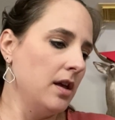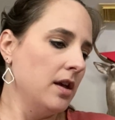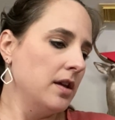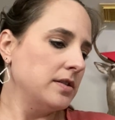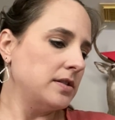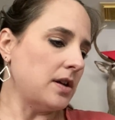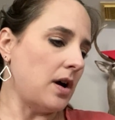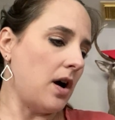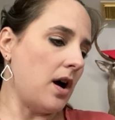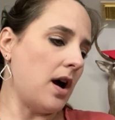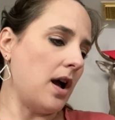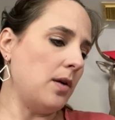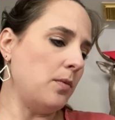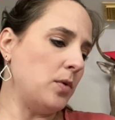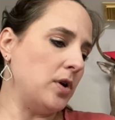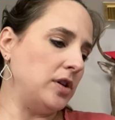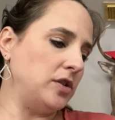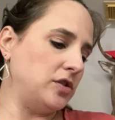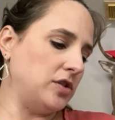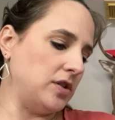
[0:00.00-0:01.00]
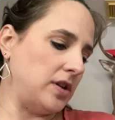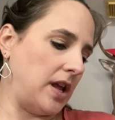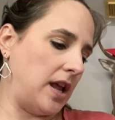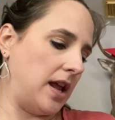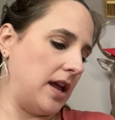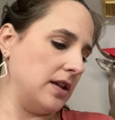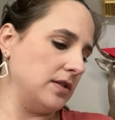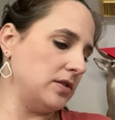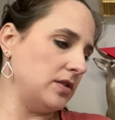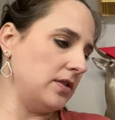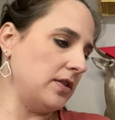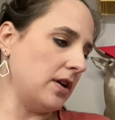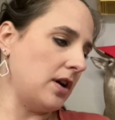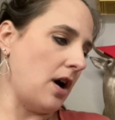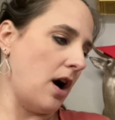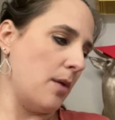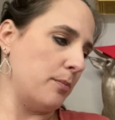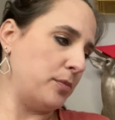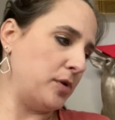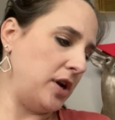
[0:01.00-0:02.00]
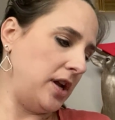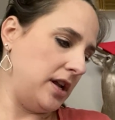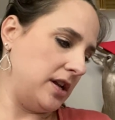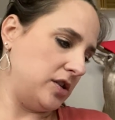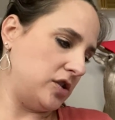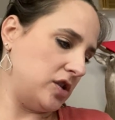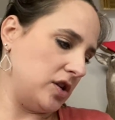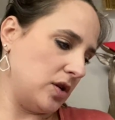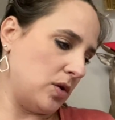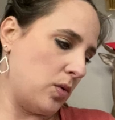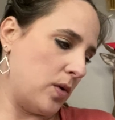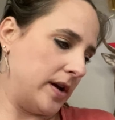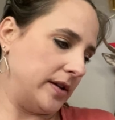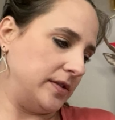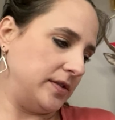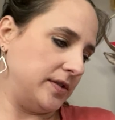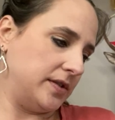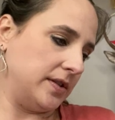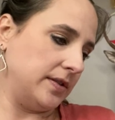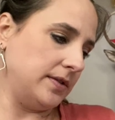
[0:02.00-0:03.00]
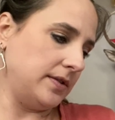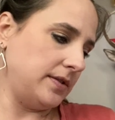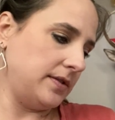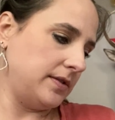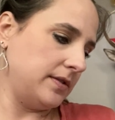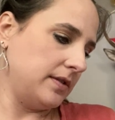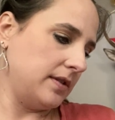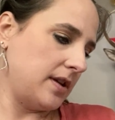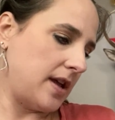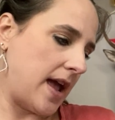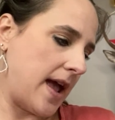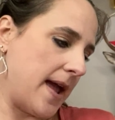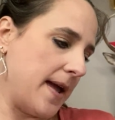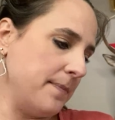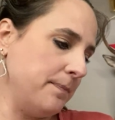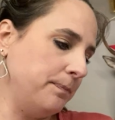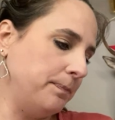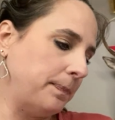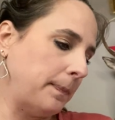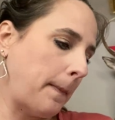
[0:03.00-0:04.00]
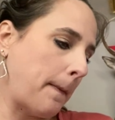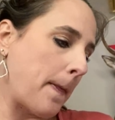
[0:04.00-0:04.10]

So I want you to answer the comprehension questions, okay?